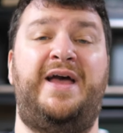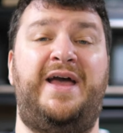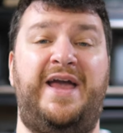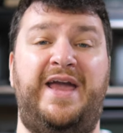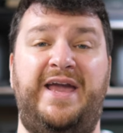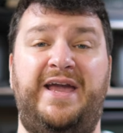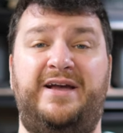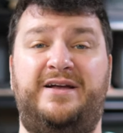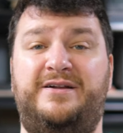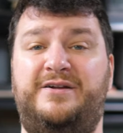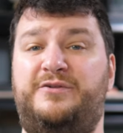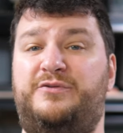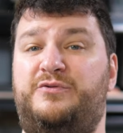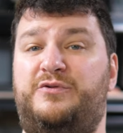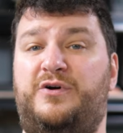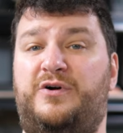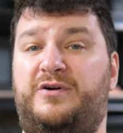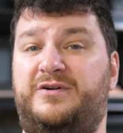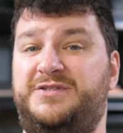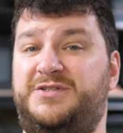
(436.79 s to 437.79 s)
and
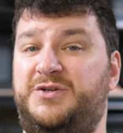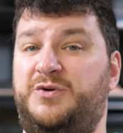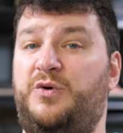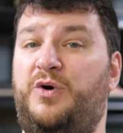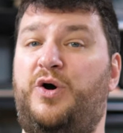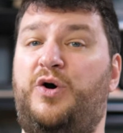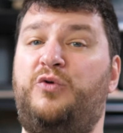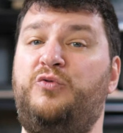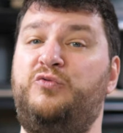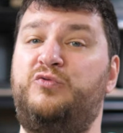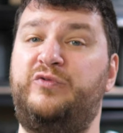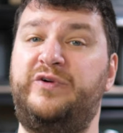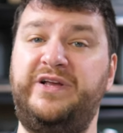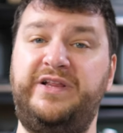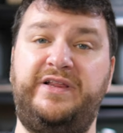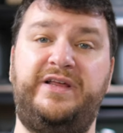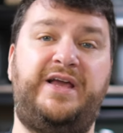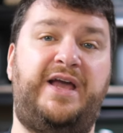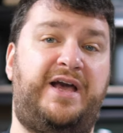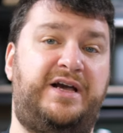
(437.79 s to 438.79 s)
they're also a
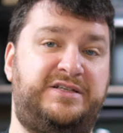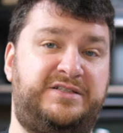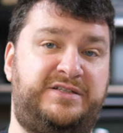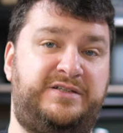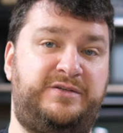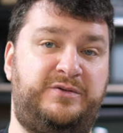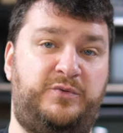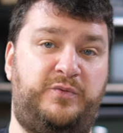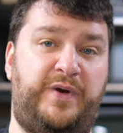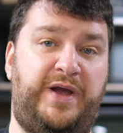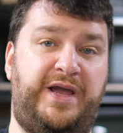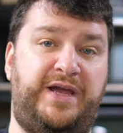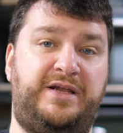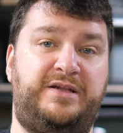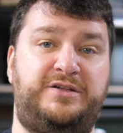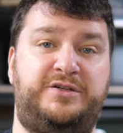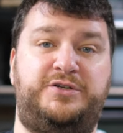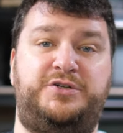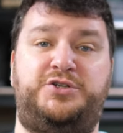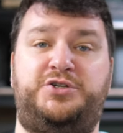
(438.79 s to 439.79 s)
really excellent way
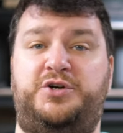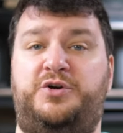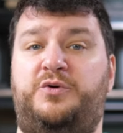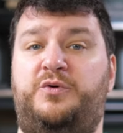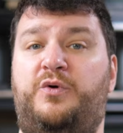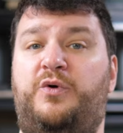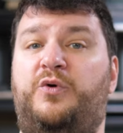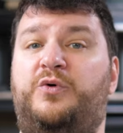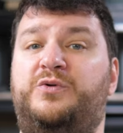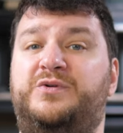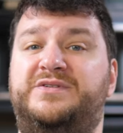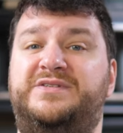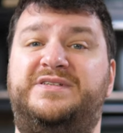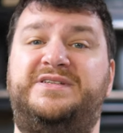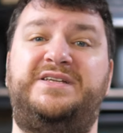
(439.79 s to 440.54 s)
to show old